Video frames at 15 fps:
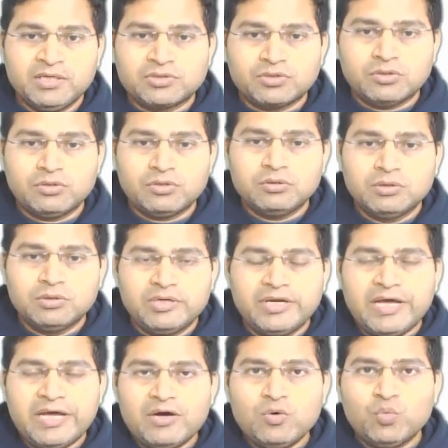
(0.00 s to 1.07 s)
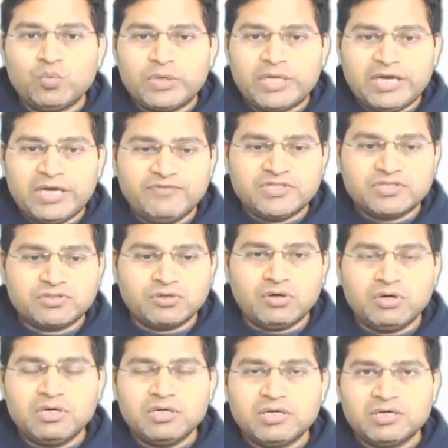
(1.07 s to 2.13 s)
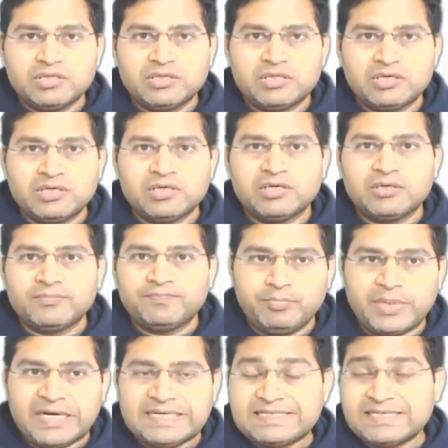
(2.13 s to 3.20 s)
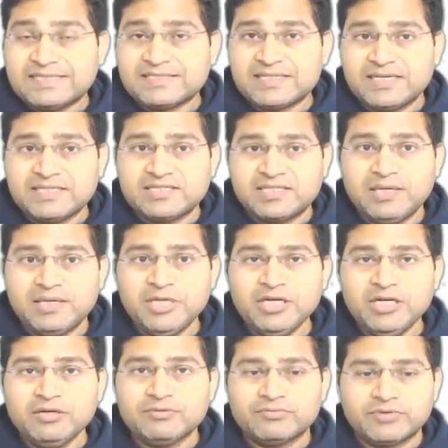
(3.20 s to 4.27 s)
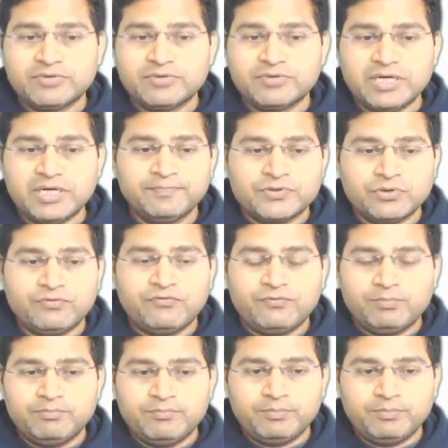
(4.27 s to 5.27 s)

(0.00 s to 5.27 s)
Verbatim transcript: So now we have installed the PyTest HTML, right? So